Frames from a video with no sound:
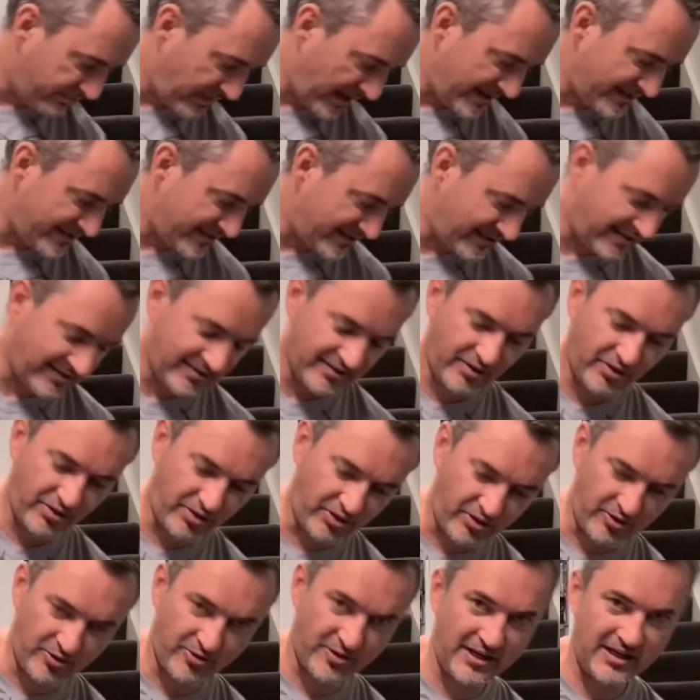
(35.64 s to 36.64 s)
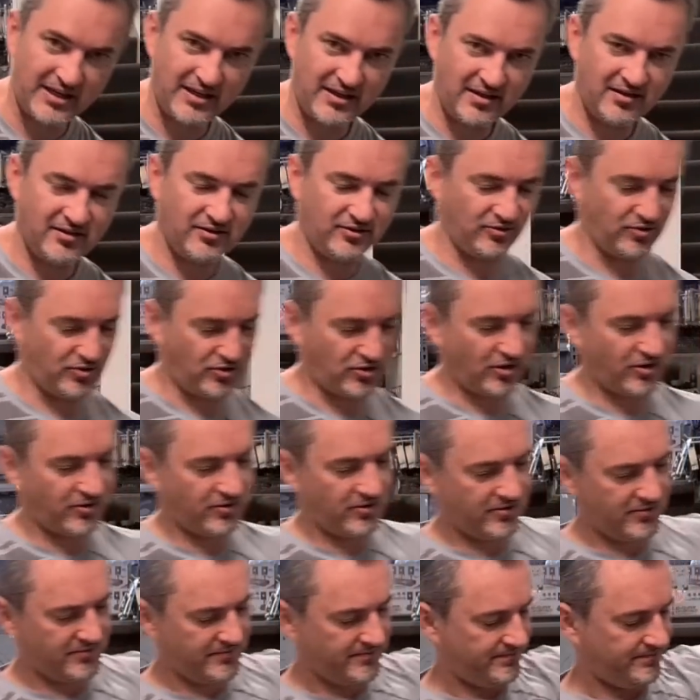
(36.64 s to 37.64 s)
basically three to show
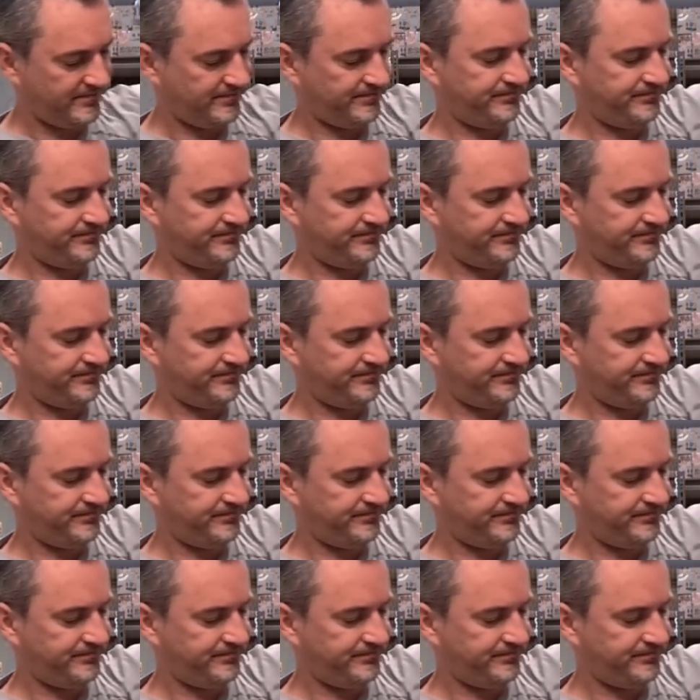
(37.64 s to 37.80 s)
you.